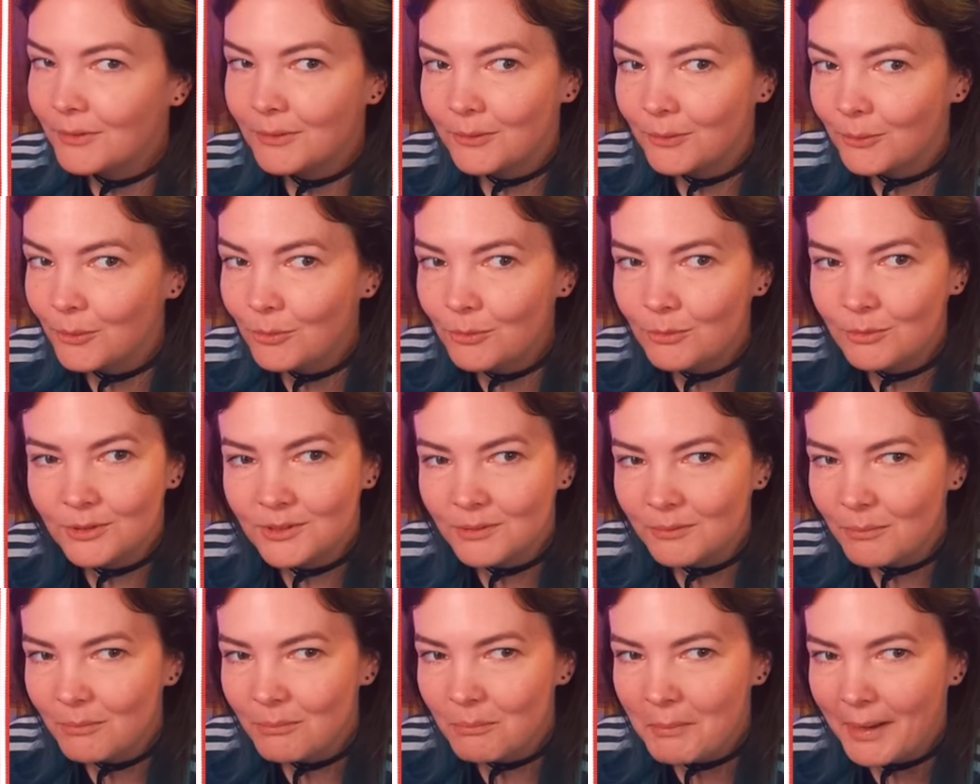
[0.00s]
Oh,
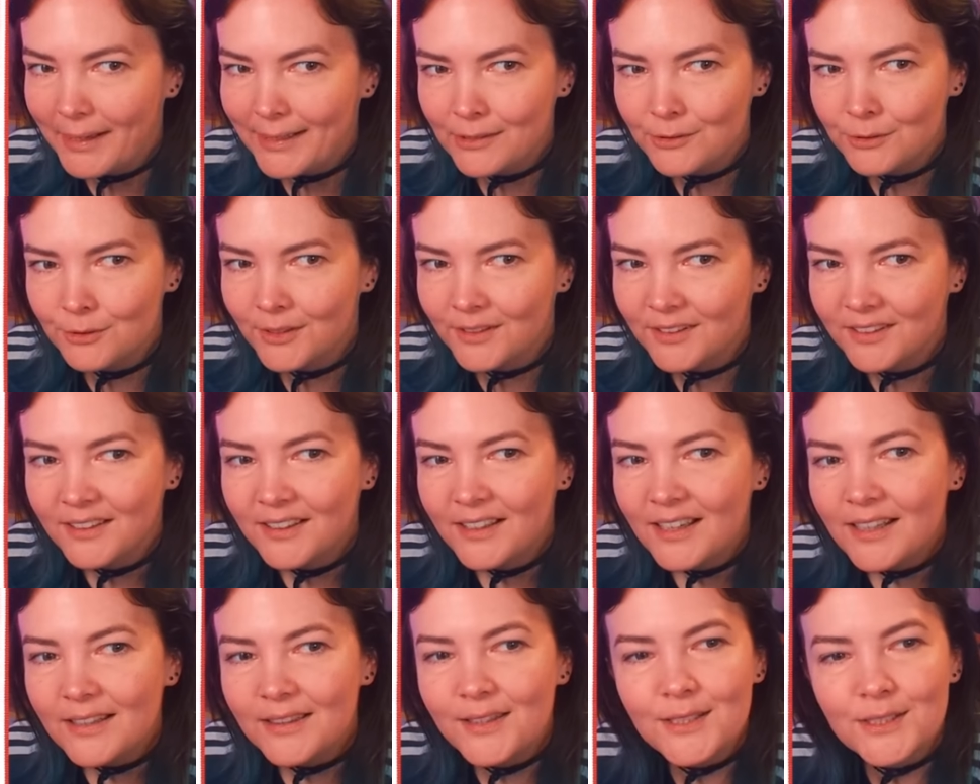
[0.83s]
matron.
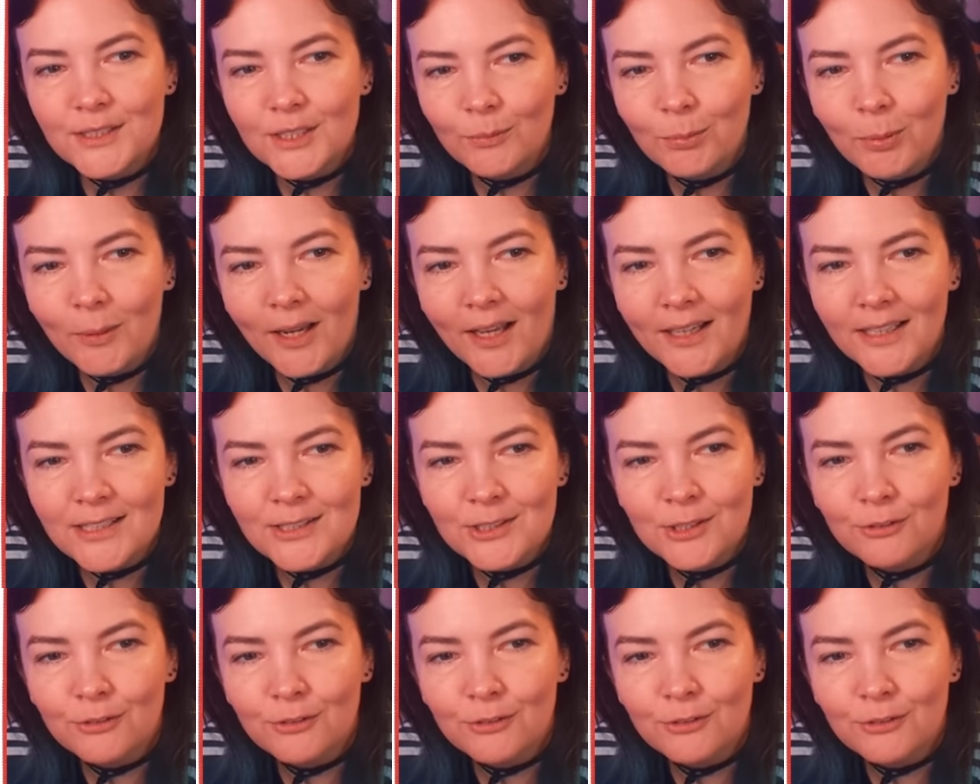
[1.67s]
This applies